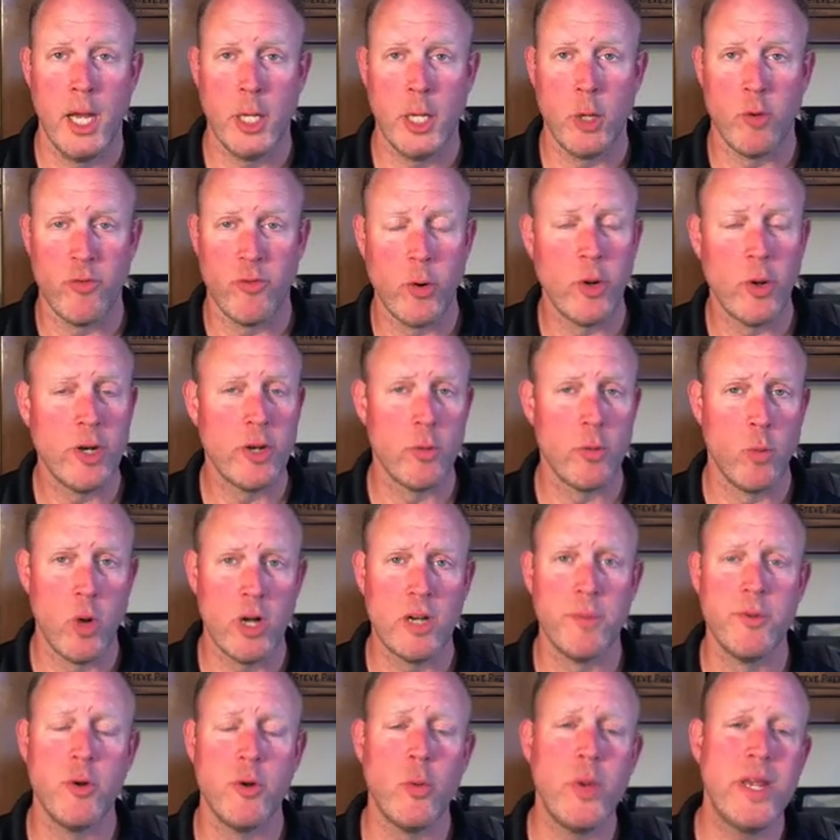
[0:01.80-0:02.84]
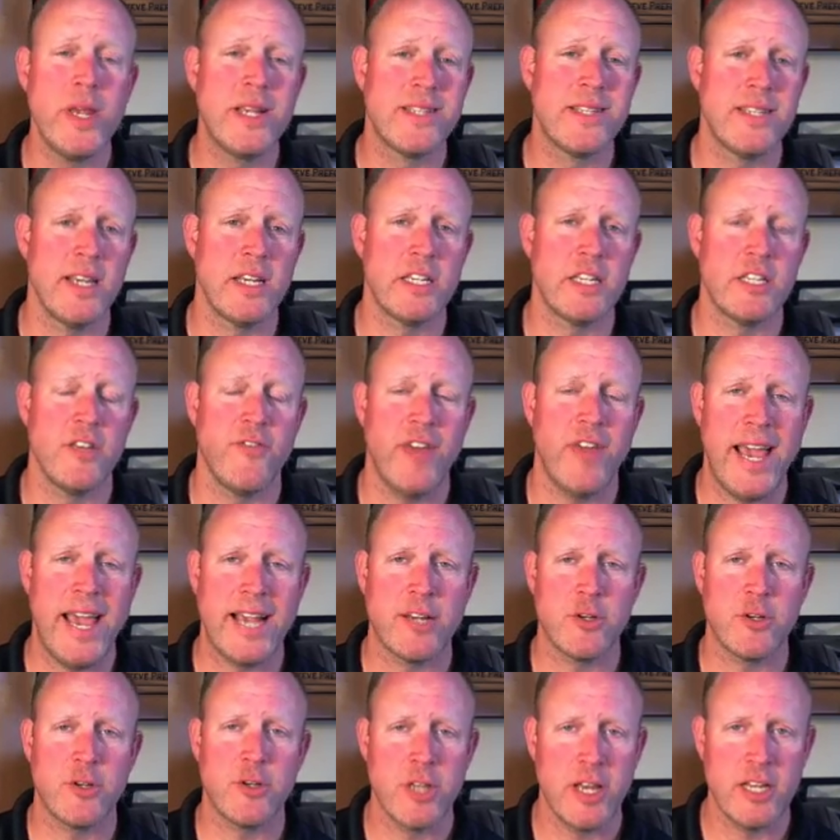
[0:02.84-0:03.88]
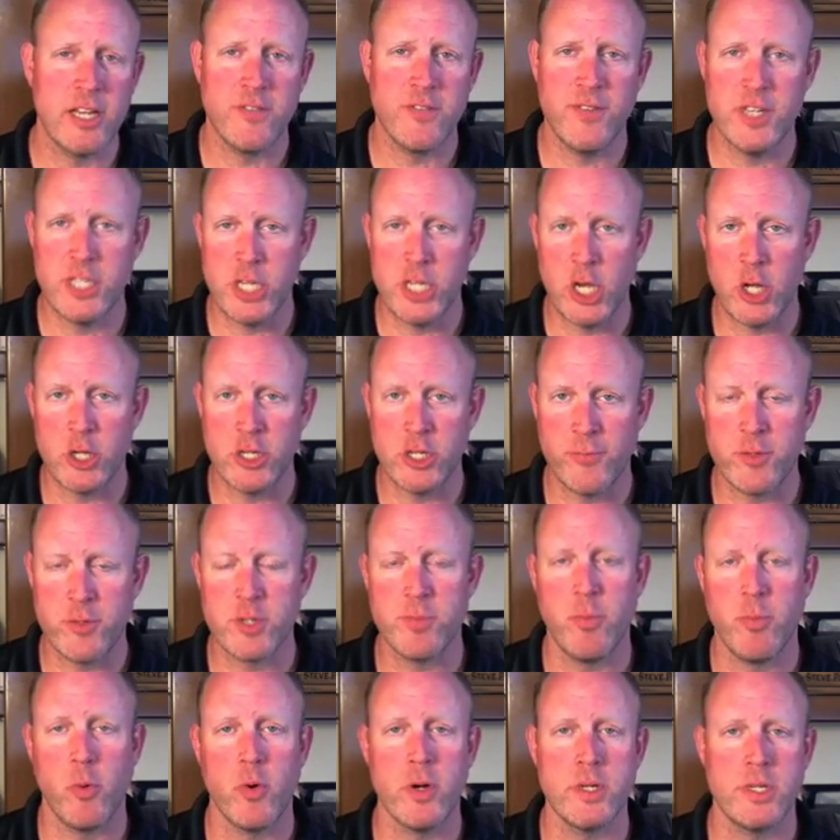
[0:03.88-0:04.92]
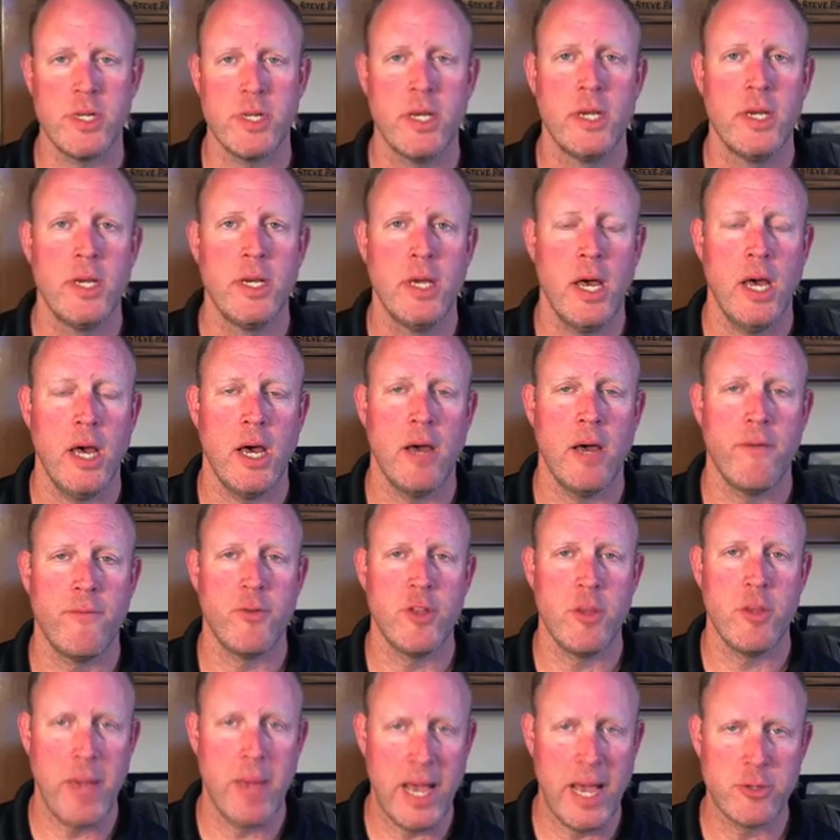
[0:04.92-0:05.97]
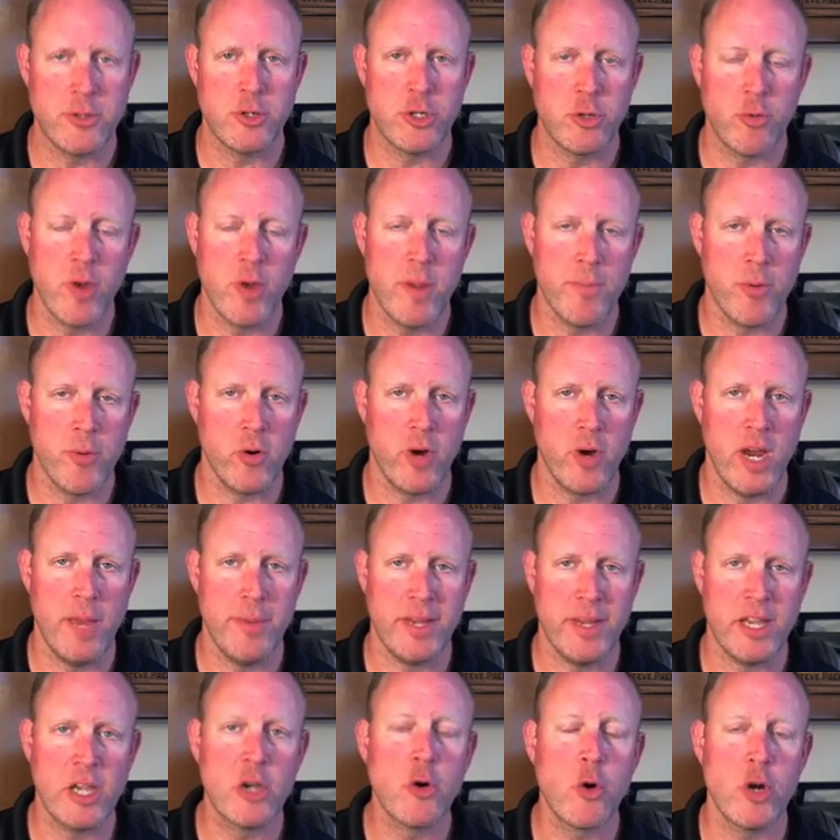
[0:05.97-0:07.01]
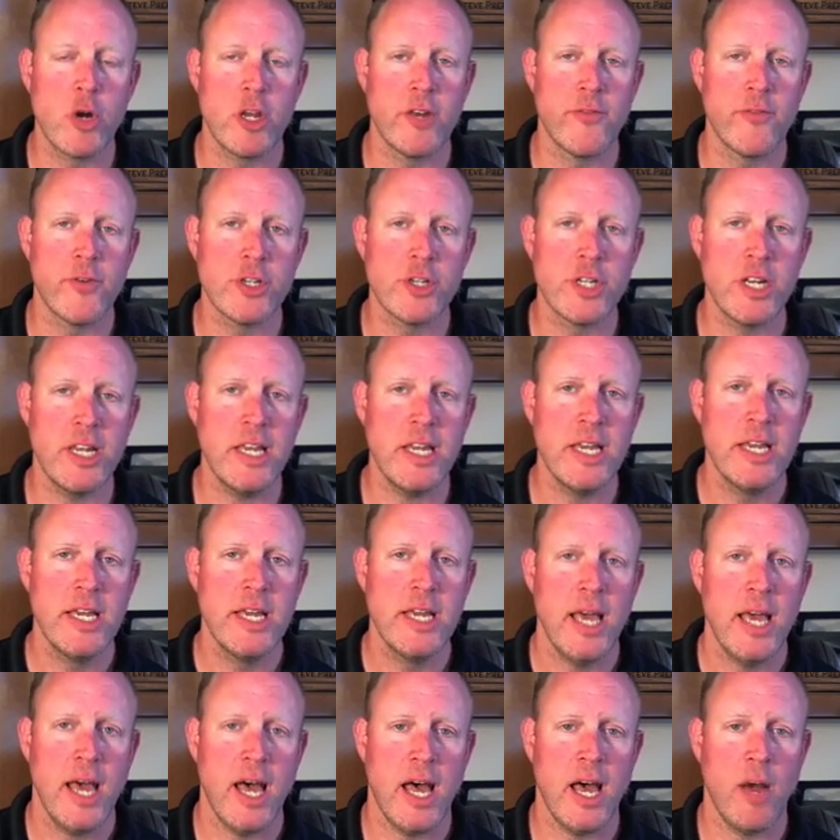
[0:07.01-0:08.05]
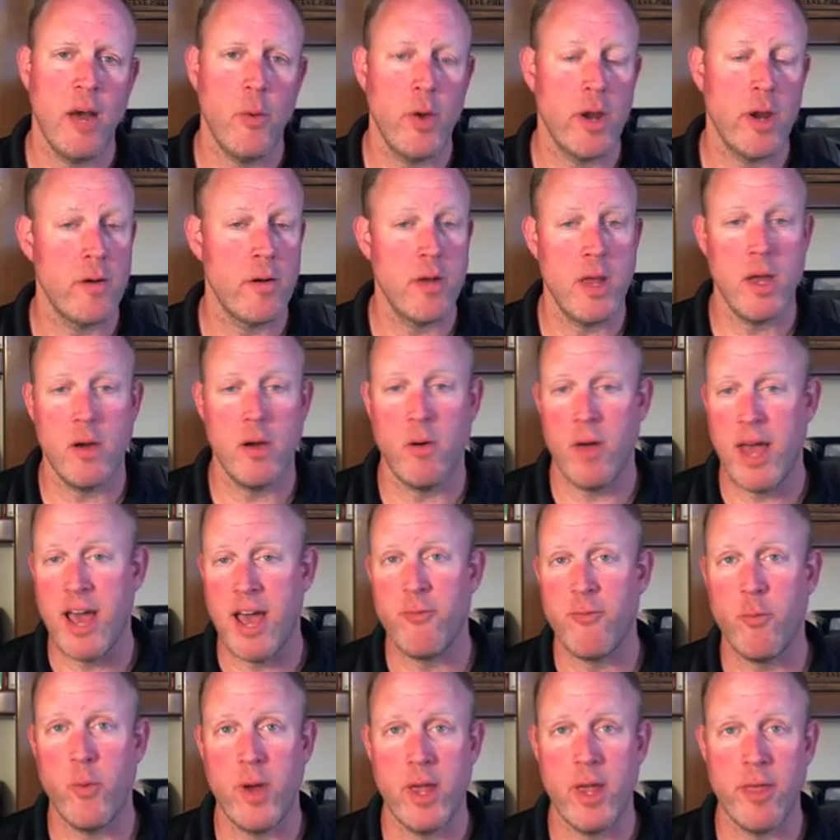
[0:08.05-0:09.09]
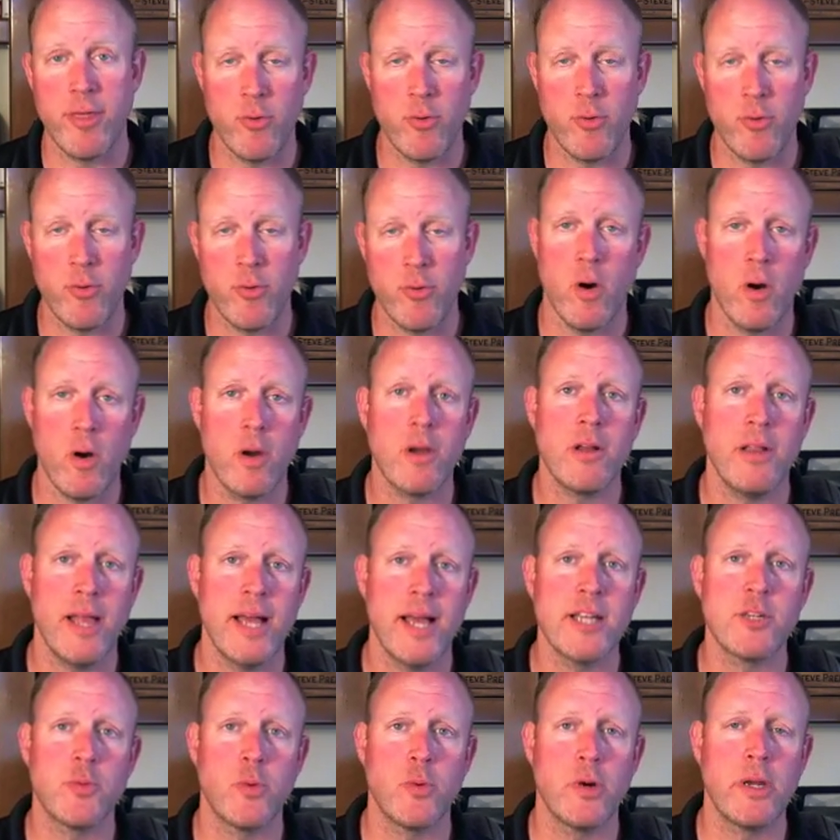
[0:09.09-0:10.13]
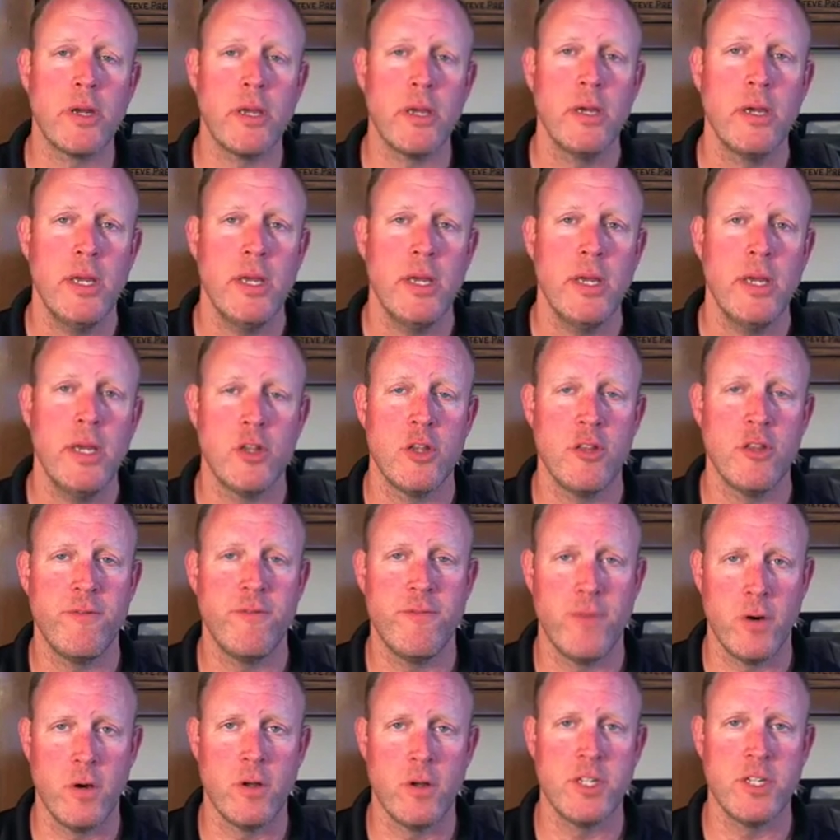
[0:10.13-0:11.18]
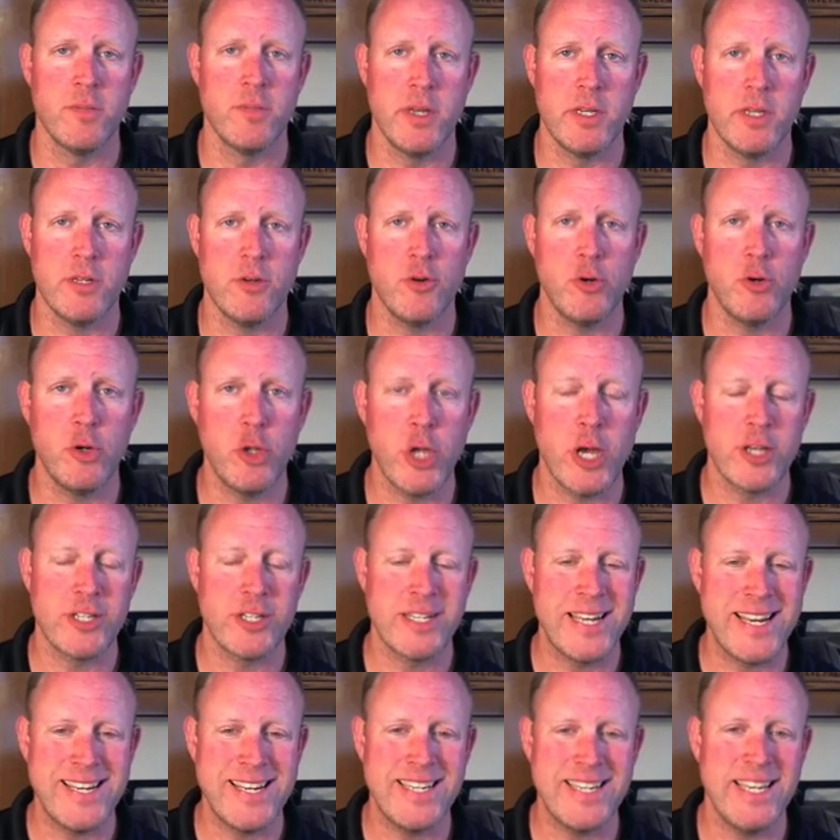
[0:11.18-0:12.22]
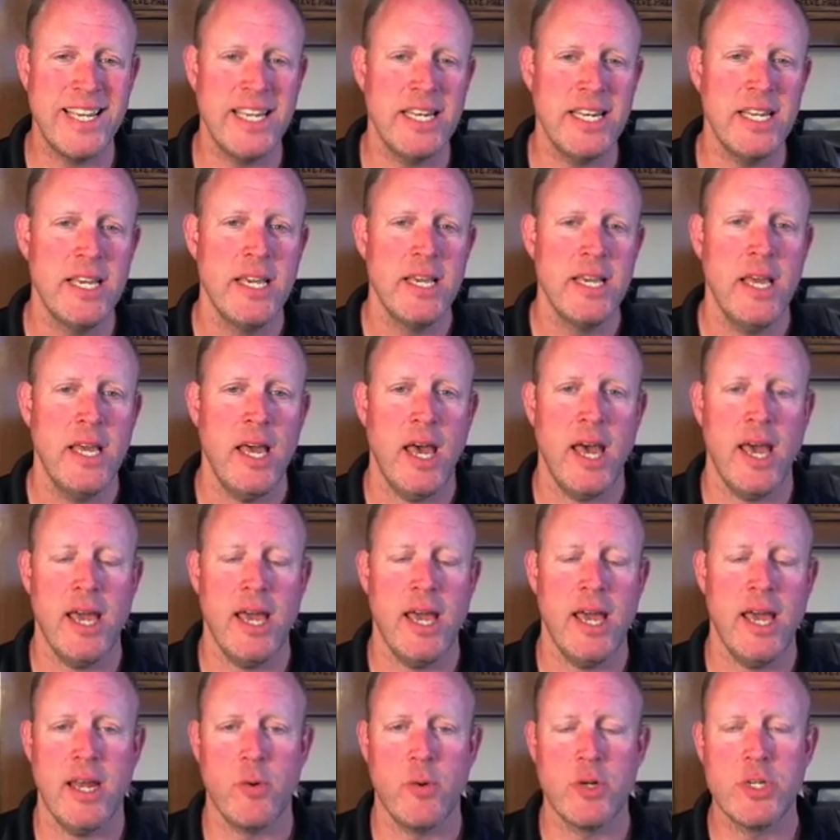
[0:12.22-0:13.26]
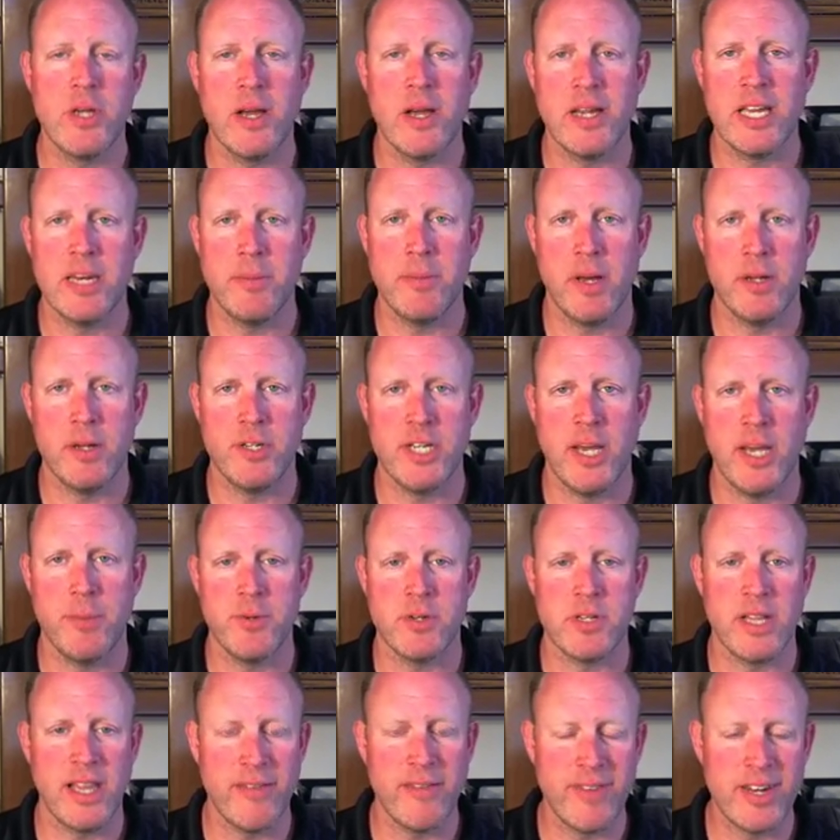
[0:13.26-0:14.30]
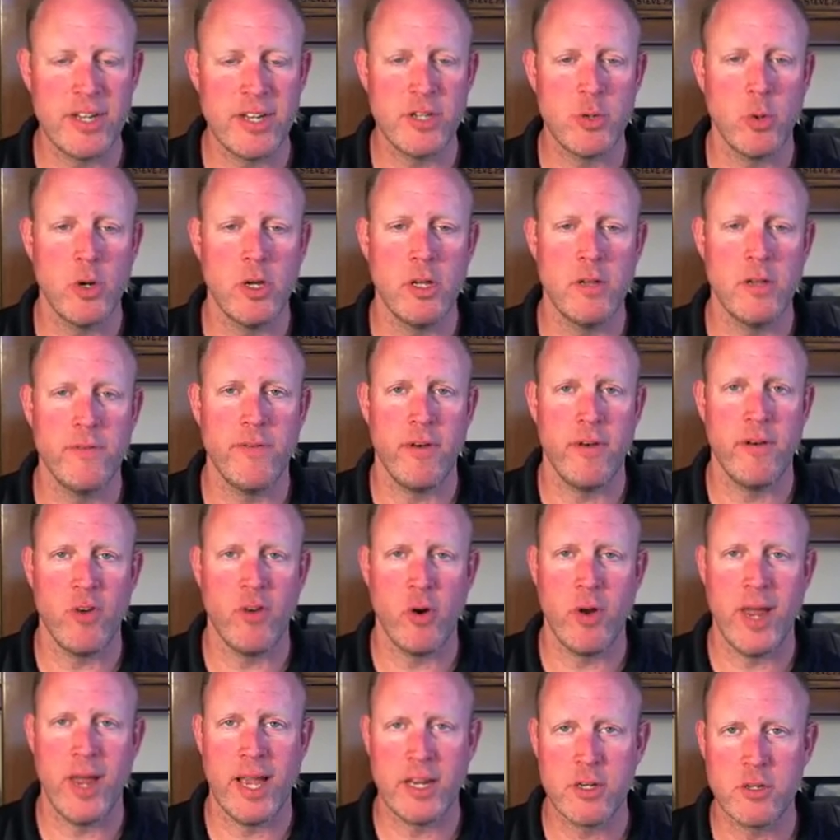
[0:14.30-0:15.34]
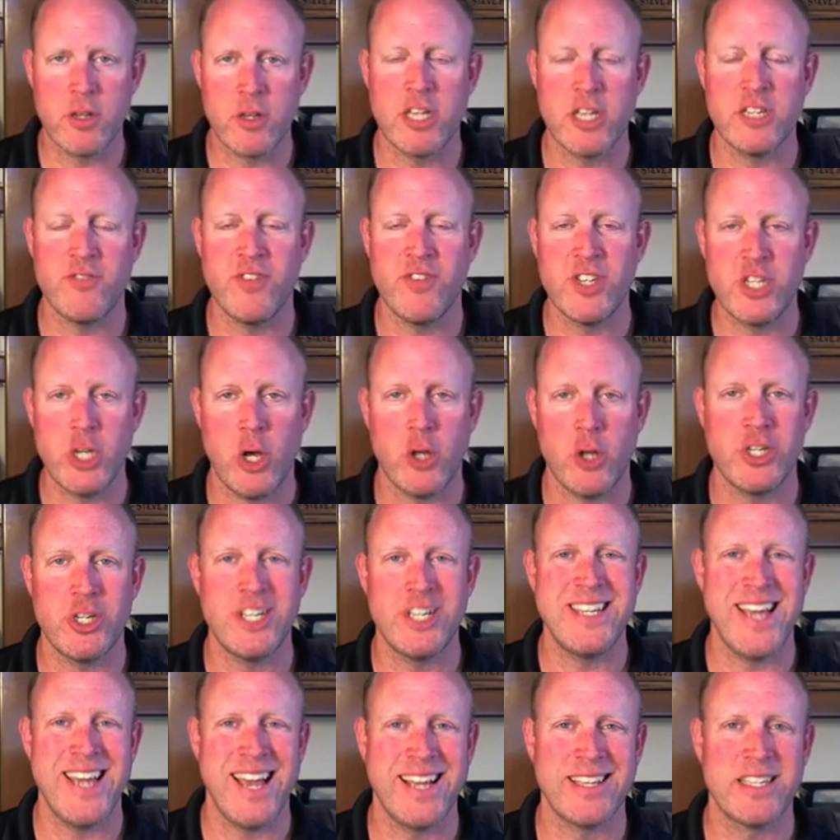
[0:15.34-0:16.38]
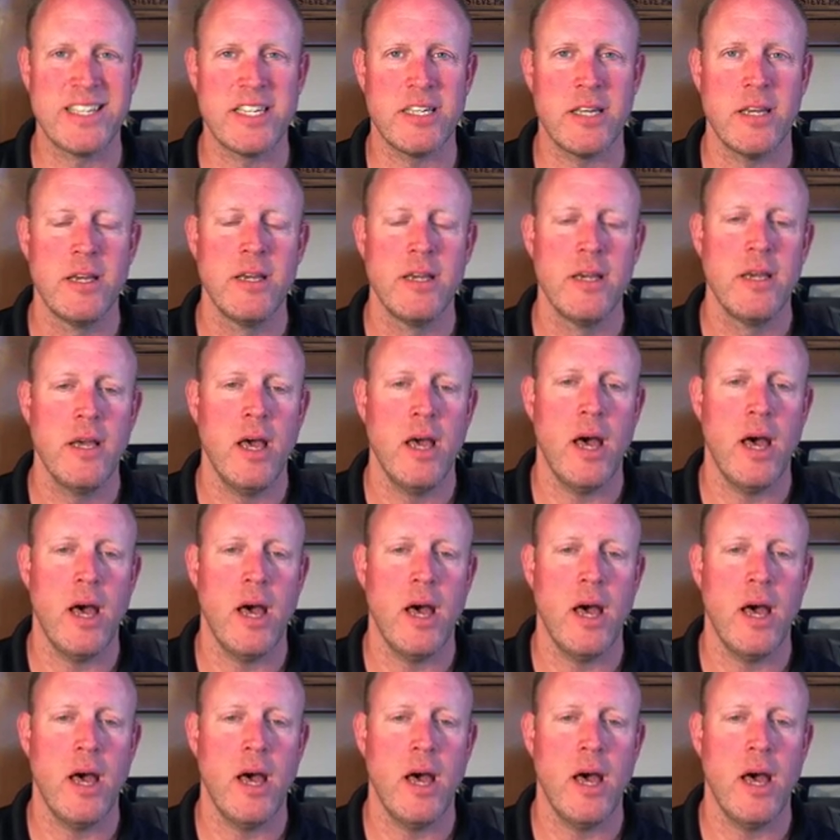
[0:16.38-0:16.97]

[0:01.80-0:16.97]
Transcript: Hello everyone and welcome to week 6 of Exercise Physiology for Sport for the Master's Degree program at Concordia University. We are now halfway through our classwork here in the fall semester of 2018 and now we're talking about chapters 11 and 12 of our Exercise Physiology text